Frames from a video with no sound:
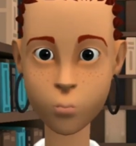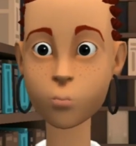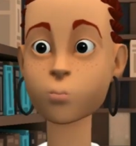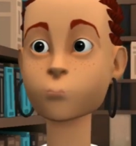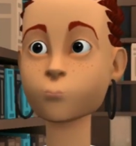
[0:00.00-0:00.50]

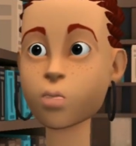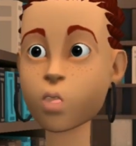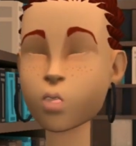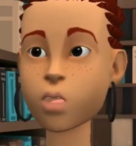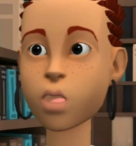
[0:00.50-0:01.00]
And
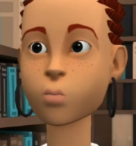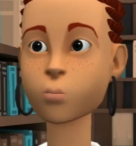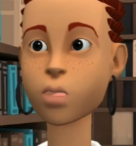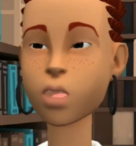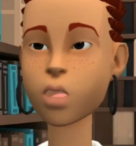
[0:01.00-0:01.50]
among those
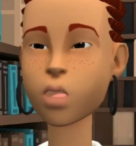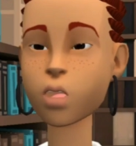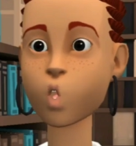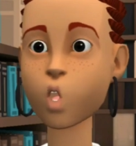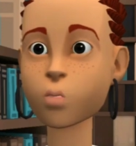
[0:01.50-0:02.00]
precious
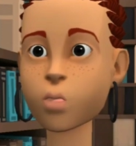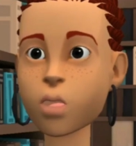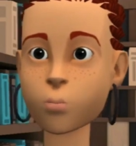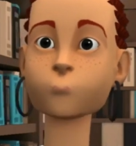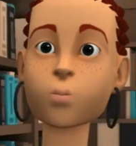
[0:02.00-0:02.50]

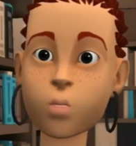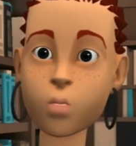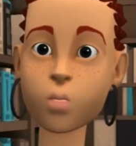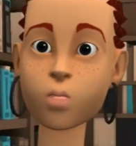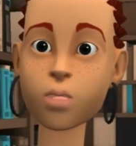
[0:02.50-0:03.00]
metals in
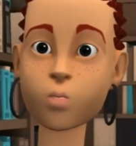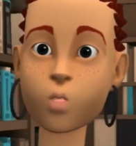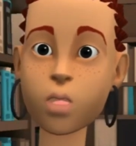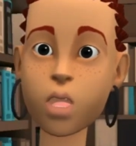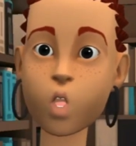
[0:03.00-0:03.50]
that
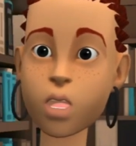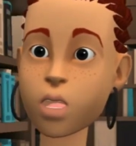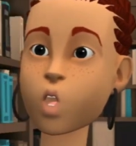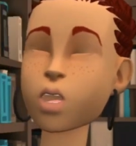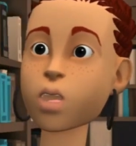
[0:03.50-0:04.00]
region are
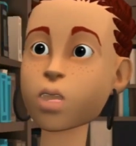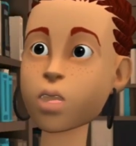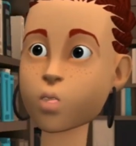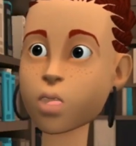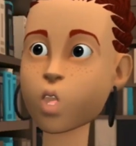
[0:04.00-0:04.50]
gold
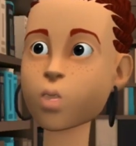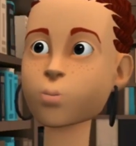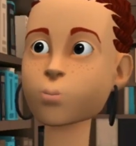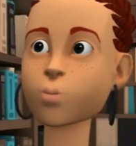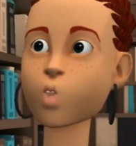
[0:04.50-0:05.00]
and red
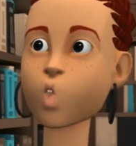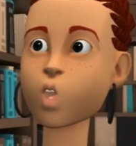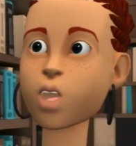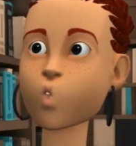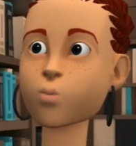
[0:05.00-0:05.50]

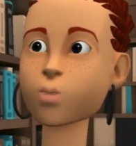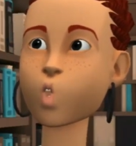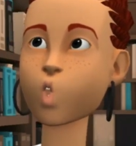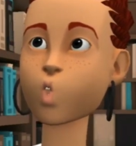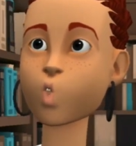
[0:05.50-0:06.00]
iron
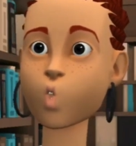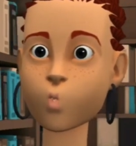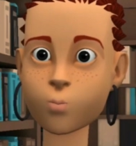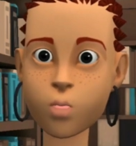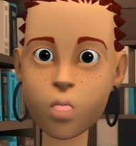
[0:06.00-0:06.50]
oxide that is
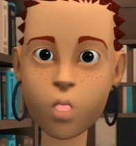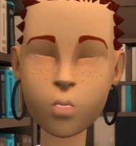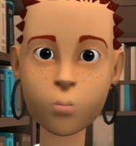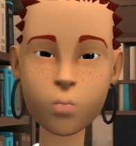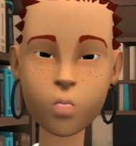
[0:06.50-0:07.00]
used in
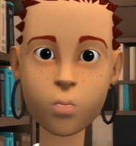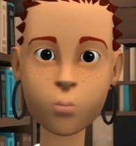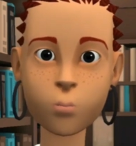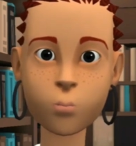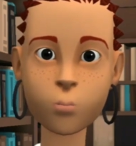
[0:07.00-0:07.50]

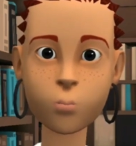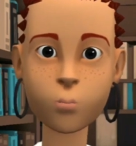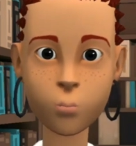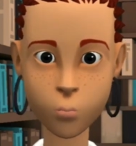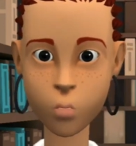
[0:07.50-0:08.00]
ships.
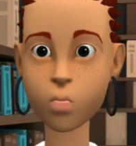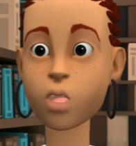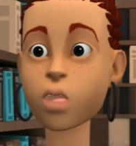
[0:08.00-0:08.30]
2.